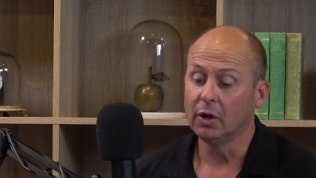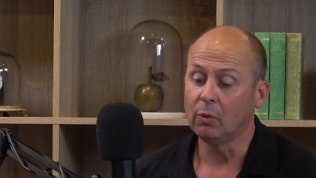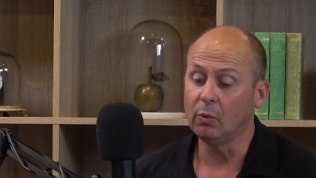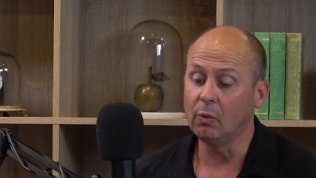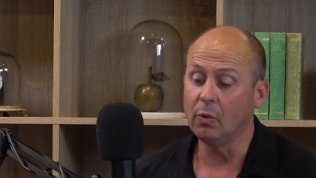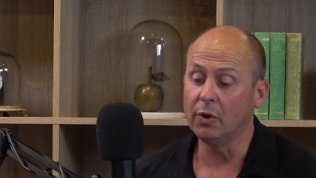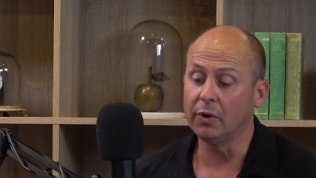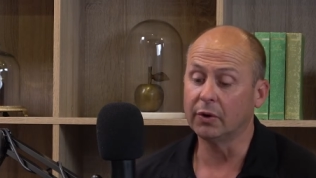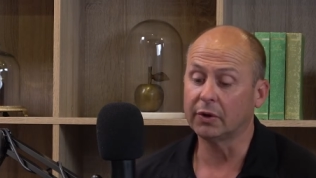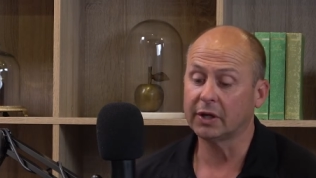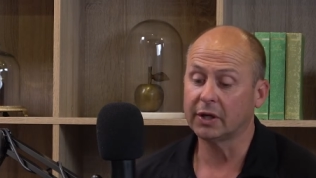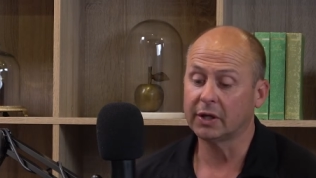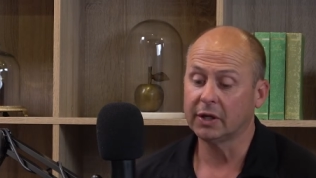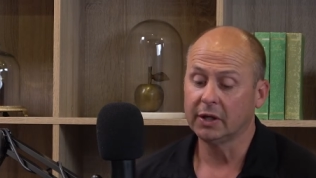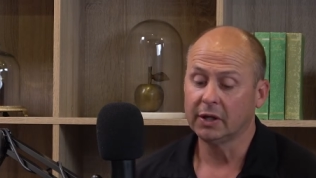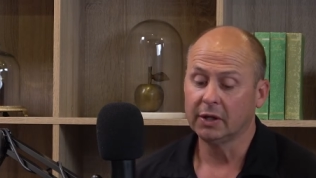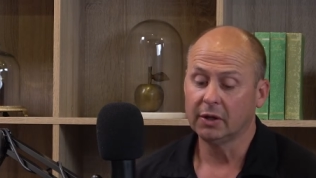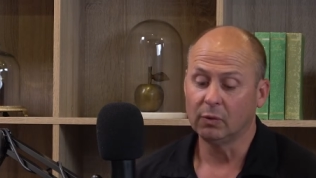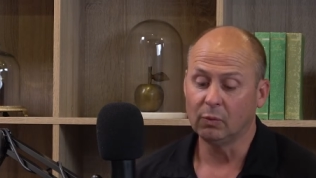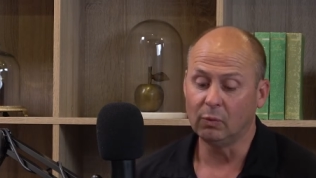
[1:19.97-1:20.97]
work
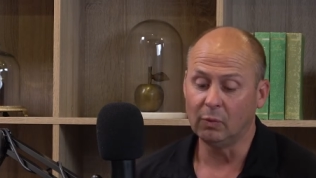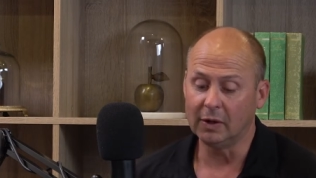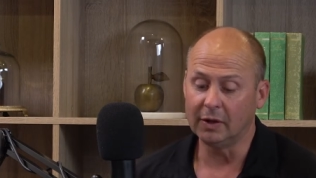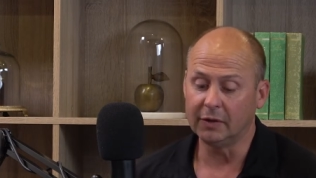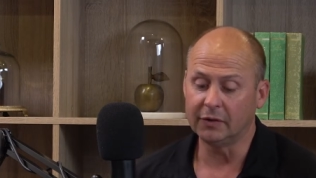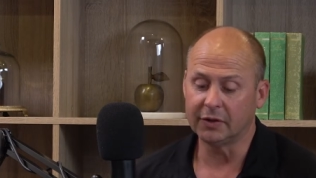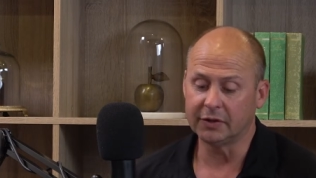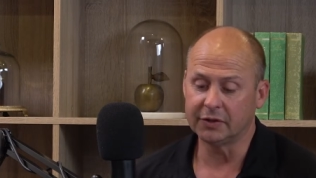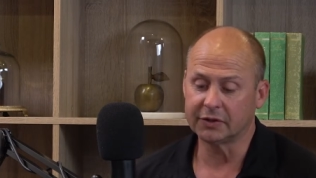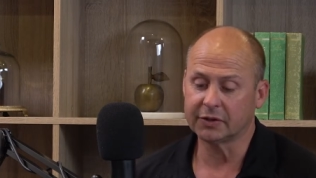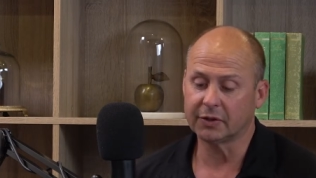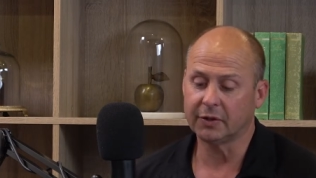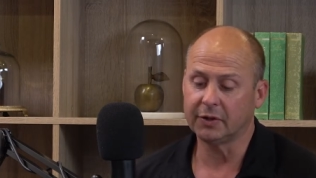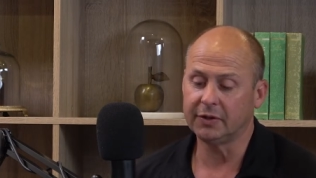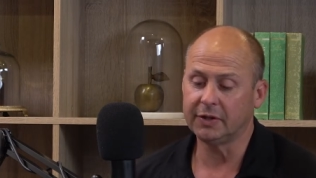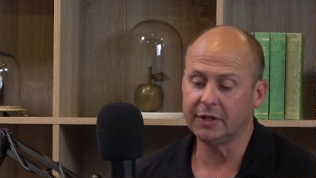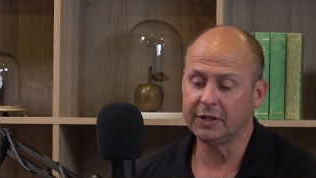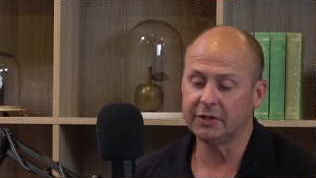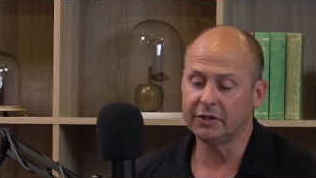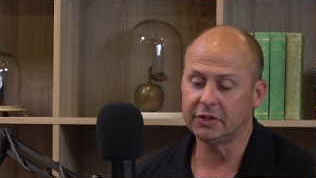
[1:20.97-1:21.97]
with
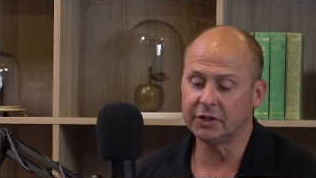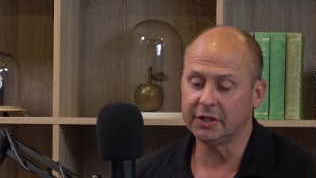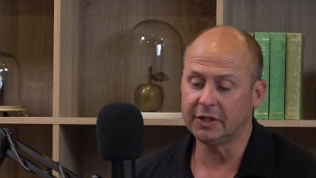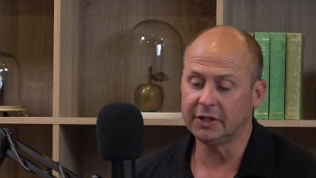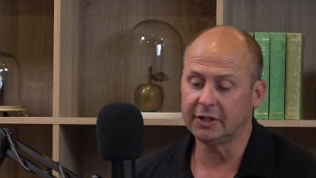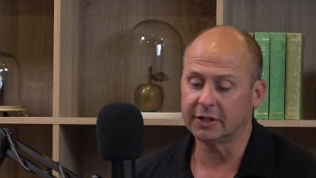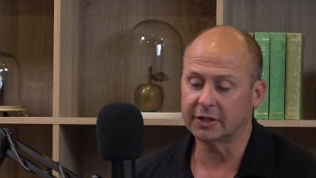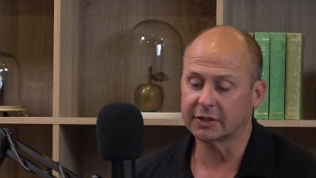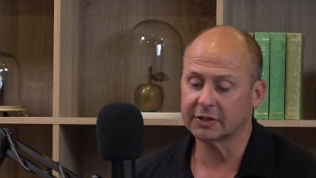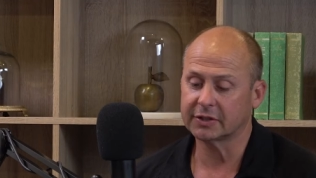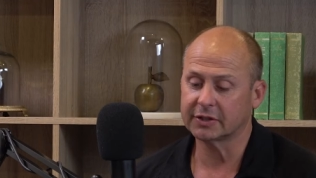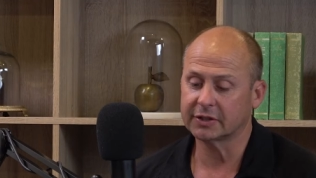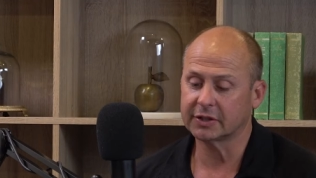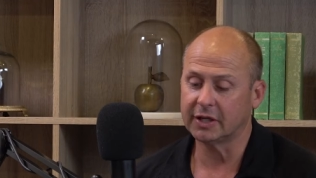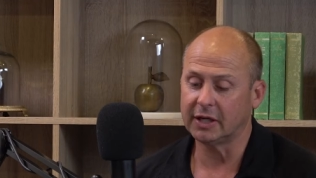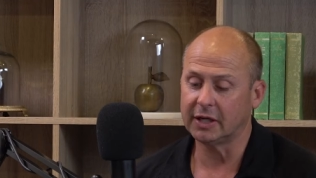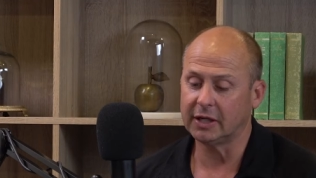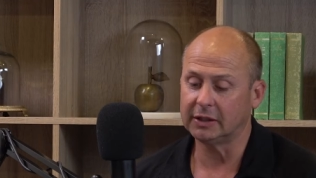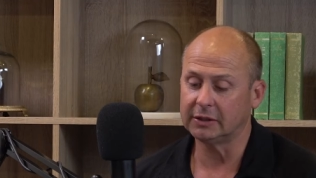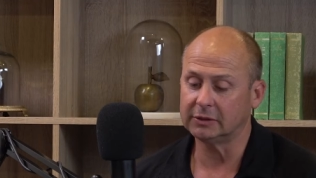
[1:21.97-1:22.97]
inside their genetics.
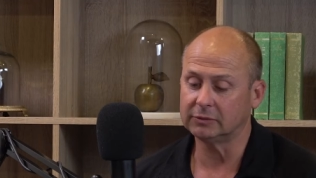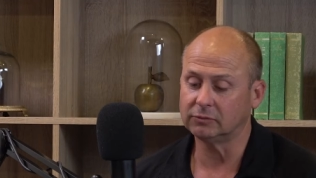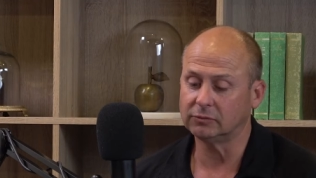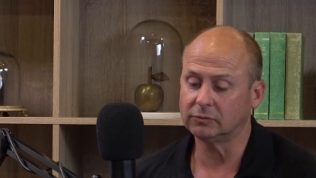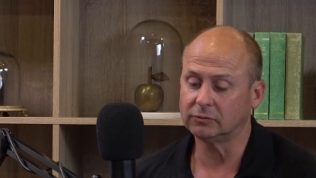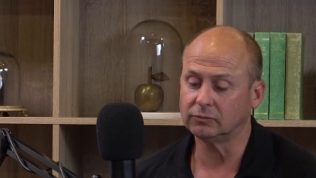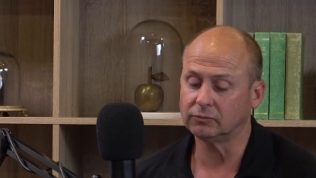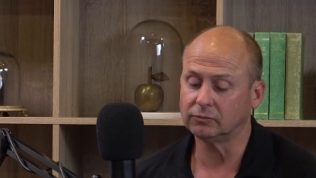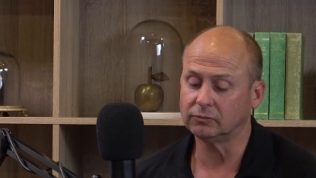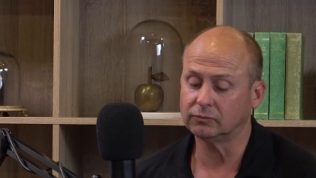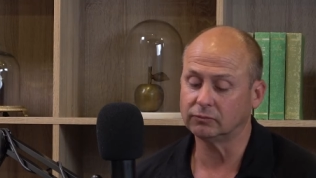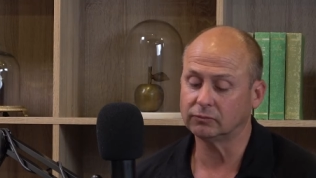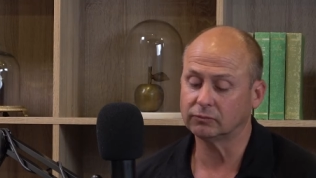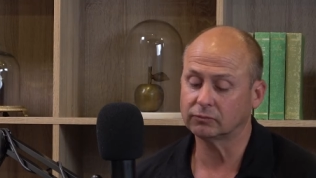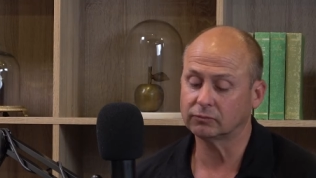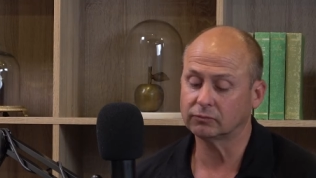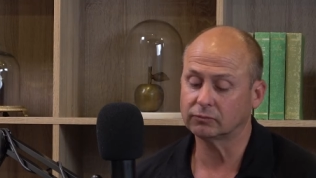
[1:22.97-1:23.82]
And